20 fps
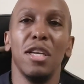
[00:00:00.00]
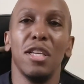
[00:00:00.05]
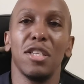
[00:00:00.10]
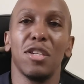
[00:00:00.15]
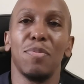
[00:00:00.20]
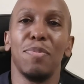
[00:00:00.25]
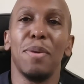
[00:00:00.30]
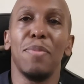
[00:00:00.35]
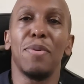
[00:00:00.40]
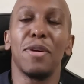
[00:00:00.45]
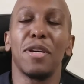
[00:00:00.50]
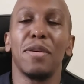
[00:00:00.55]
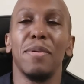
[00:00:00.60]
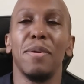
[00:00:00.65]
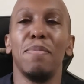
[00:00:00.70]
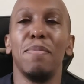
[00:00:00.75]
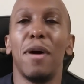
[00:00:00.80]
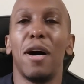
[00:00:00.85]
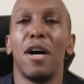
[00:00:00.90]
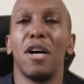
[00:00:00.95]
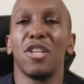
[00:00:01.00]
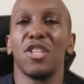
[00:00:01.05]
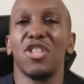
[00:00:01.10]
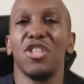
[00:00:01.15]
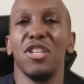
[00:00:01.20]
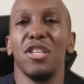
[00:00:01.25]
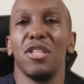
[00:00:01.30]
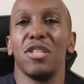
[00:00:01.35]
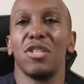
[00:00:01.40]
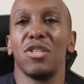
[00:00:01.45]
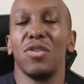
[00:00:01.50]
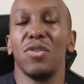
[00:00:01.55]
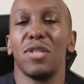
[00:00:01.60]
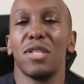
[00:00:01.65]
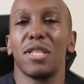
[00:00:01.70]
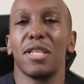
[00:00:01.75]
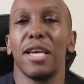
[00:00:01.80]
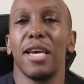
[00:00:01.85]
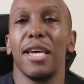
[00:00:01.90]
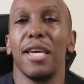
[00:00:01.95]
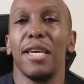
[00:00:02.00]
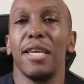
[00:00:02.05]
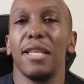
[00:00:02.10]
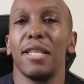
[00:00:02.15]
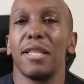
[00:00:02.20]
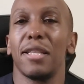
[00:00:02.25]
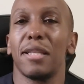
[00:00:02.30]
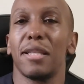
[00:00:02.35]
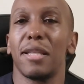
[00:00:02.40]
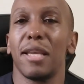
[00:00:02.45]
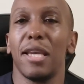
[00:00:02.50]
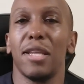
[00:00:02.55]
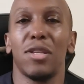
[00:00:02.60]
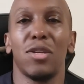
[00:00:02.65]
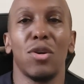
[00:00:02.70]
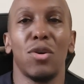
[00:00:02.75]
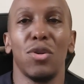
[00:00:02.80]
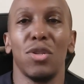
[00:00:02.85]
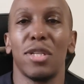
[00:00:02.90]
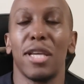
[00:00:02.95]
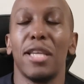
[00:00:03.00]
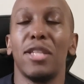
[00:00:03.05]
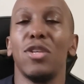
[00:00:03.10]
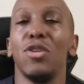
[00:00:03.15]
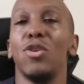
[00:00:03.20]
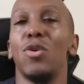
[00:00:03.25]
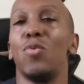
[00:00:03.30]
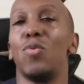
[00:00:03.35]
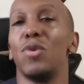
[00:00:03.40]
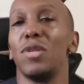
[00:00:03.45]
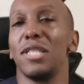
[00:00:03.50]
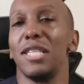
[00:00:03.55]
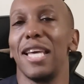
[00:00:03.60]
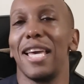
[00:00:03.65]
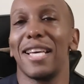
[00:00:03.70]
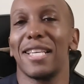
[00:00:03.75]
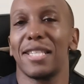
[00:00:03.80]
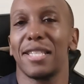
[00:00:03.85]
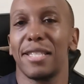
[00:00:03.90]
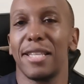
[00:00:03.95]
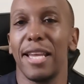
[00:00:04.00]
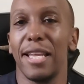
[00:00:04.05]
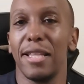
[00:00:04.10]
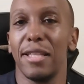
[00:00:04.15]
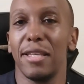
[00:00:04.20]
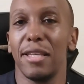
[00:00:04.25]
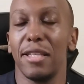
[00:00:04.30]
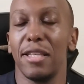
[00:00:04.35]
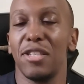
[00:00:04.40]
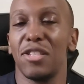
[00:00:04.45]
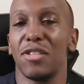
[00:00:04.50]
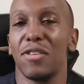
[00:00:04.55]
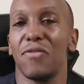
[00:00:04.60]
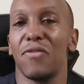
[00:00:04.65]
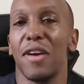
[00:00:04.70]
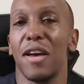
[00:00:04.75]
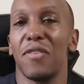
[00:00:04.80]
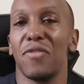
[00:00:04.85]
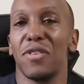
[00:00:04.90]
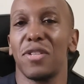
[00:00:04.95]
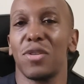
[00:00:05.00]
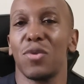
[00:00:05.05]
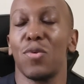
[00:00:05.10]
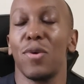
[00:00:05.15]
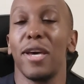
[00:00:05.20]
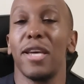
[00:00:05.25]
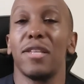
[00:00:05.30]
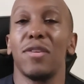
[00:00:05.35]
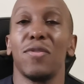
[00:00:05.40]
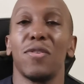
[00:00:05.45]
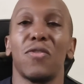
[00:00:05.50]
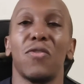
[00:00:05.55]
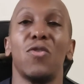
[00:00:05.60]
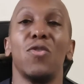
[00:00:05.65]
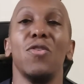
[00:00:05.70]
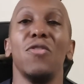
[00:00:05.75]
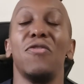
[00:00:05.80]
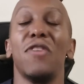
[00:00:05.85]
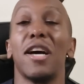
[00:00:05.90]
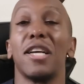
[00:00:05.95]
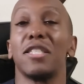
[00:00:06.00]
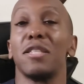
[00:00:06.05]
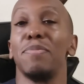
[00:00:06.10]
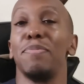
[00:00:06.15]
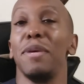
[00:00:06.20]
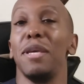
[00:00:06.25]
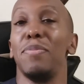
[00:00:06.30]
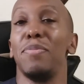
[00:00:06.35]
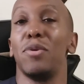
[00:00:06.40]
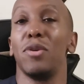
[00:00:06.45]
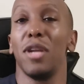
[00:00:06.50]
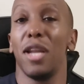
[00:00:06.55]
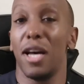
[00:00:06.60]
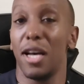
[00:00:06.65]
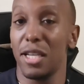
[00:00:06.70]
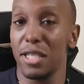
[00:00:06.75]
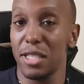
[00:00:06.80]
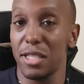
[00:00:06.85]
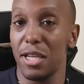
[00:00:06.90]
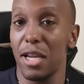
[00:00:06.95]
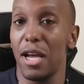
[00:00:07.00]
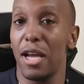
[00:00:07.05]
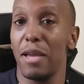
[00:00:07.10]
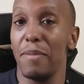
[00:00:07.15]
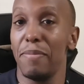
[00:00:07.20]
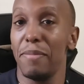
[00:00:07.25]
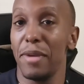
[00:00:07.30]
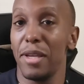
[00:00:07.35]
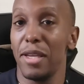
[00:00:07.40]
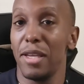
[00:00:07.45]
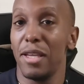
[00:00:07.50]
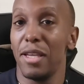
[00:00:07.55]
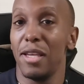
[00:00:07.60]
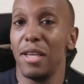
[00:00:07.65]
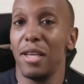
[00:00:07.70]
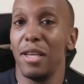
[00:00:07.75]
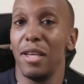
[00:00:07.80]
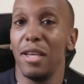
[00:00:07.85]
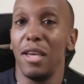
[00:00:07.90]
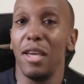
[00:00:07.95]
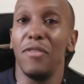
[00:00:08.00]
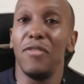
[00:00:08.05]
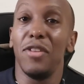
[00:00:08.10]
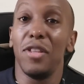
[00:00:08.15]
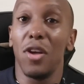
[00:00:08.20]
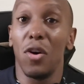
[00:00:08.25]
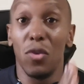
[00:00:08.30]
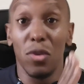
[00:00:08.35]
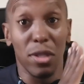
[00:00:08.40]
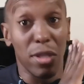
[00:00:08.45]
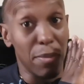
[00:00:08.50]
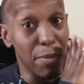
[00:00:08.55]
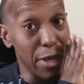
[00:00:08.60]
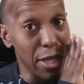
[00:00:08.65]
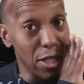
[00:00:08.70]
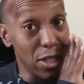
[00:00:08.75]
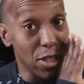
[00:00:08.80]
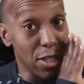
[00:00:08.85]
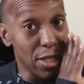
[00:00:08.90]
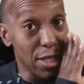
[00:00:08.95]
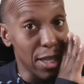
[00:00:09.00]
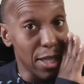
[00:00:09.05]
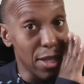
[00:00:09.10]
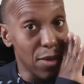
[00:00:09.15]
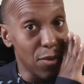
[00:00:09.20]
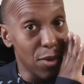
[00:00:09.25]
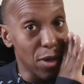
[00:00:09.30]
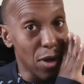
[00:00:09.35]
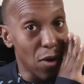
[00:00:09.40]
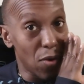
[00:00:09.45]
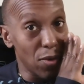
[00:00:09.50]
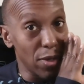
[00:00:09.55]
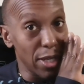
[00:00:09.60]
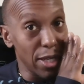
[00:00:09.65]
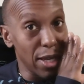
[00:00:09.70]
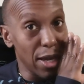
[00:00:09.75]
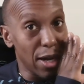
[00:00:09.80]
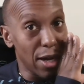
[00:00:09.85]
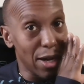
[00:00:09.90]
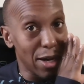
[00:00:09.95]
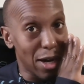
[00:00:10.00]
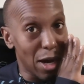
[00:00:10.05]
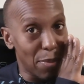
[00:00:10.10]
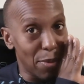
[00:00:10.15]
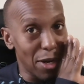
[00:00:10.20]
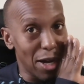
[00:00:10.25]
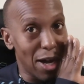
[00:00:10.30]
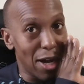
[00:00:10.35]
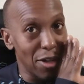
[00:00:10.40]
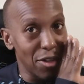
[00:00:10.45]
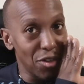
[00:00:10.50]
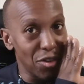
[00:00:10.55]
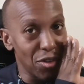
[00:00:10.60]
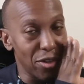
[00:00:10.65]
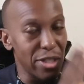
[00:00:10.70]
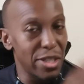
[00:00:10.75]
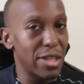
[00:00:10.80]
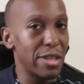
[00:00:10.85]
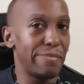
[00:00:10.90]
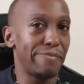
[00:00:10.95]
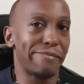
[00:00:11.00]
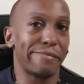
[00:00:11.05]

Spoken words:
So people are going to be marching to say they do not want it extended in Trafalgar Square. There was 40,000 people last time, even though the media said there were only a couple of hundred.